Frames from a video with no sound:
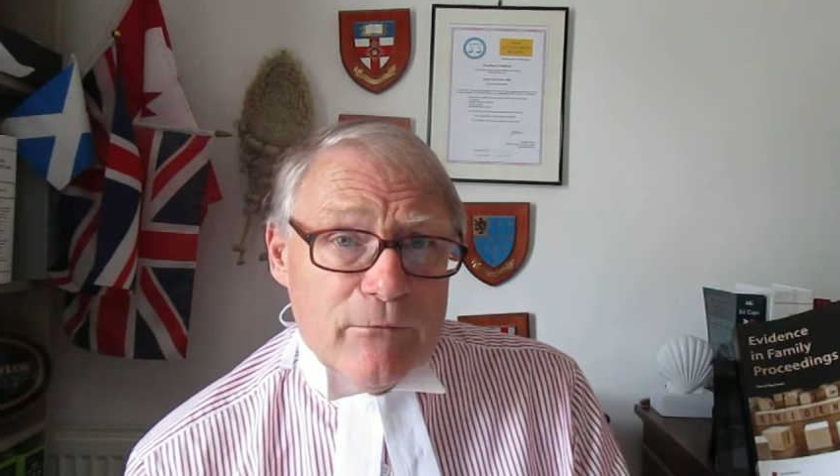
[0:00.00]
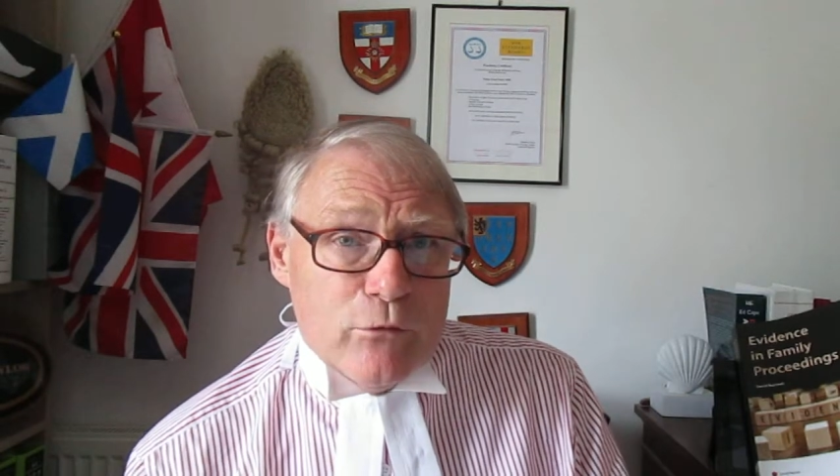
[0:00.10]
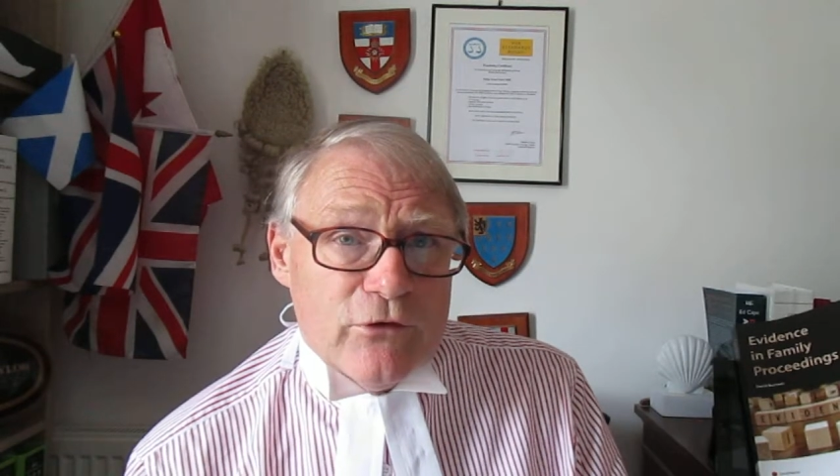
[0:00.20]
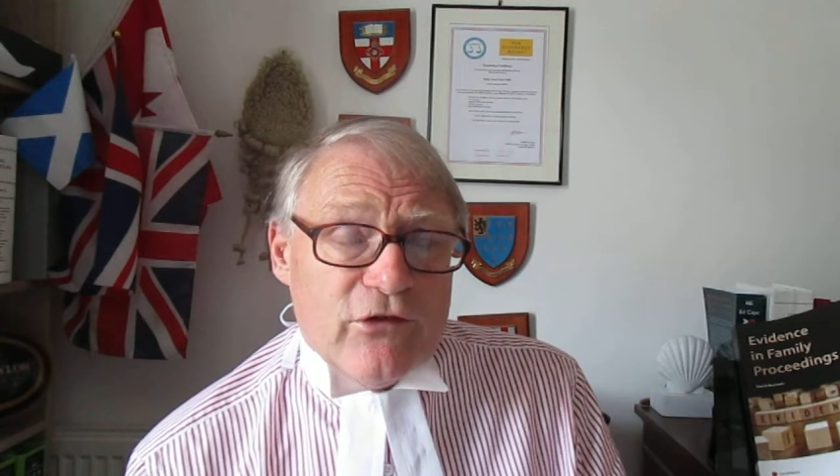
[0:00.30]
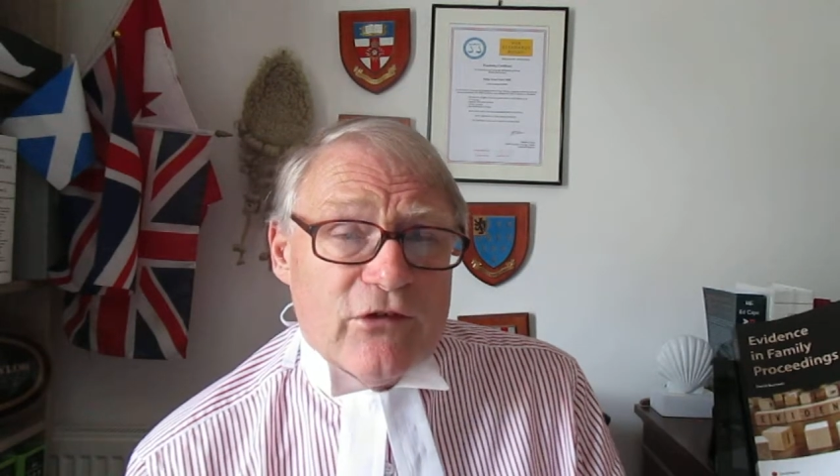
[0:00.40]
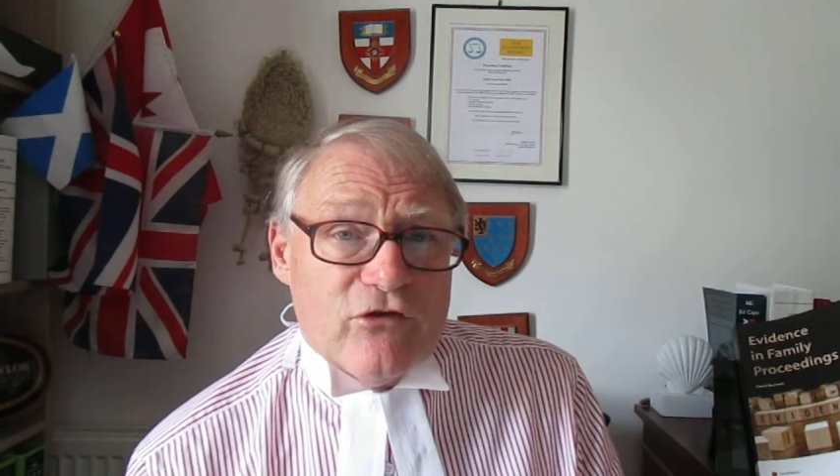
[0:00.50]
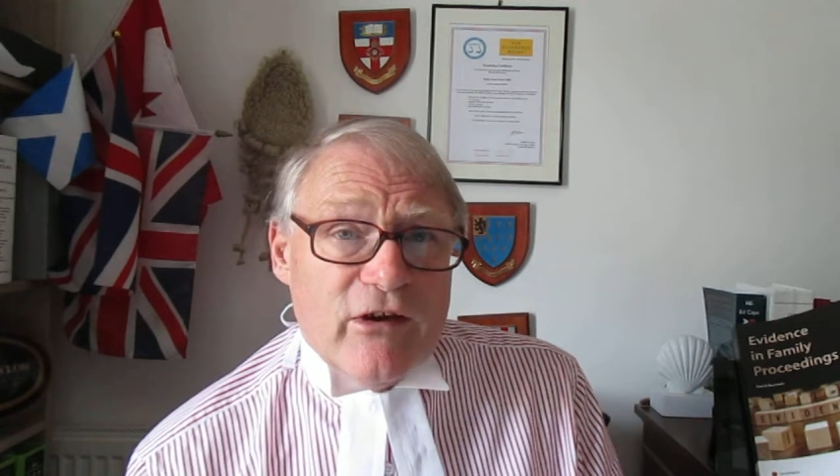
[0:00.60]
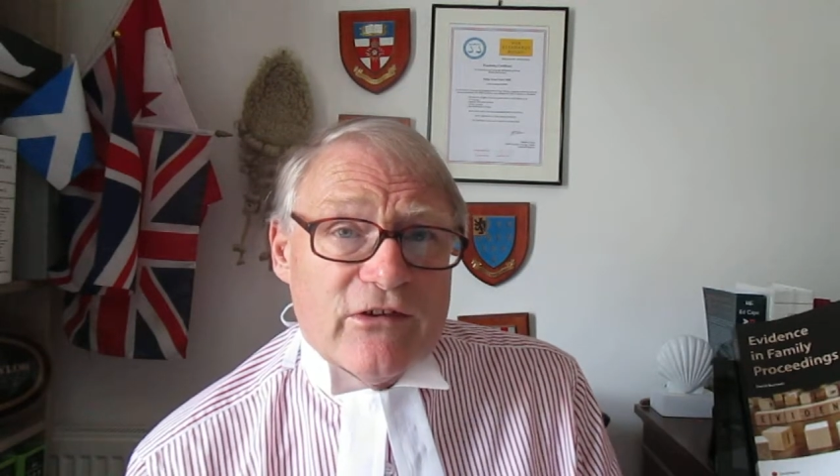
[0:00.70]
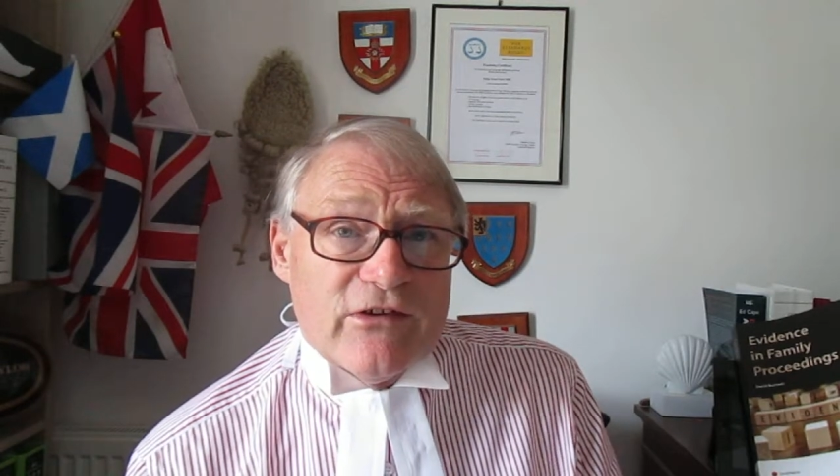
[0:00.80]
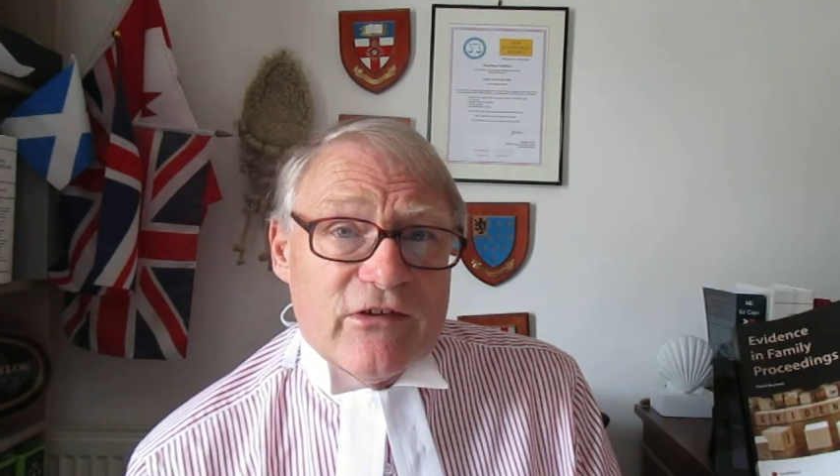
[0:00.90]
I would
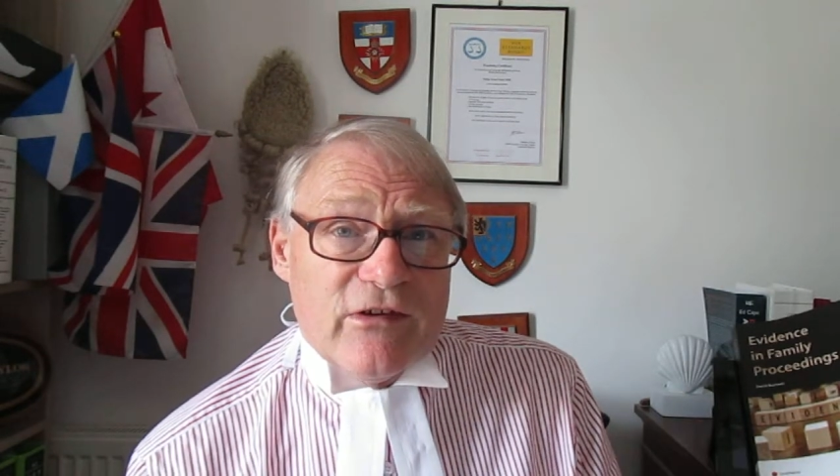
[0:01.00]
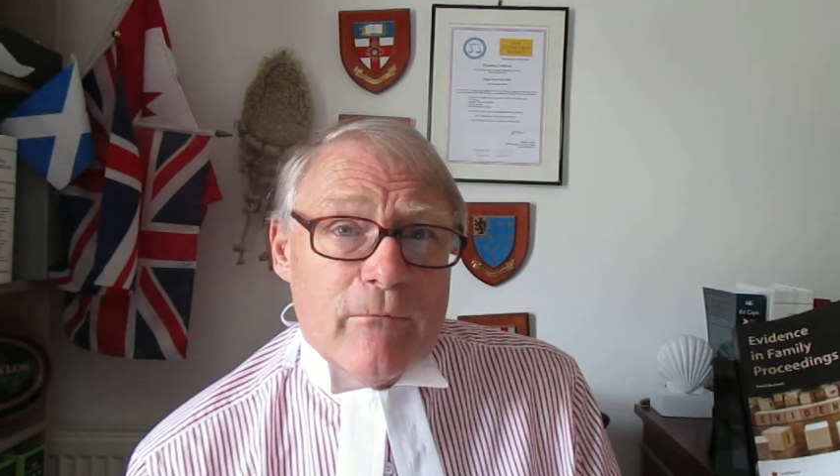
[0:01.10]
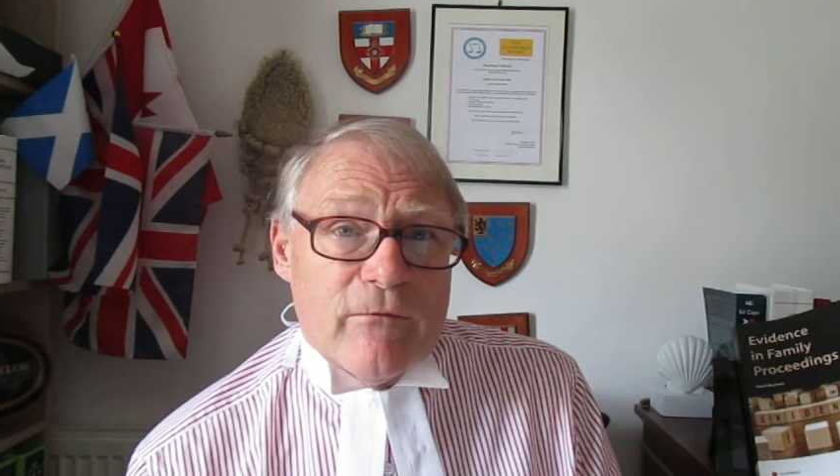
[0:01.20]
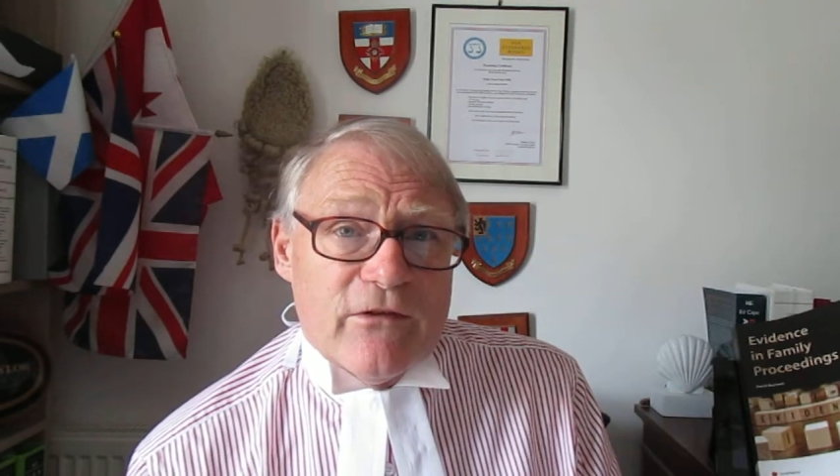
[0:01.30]
suggest that some of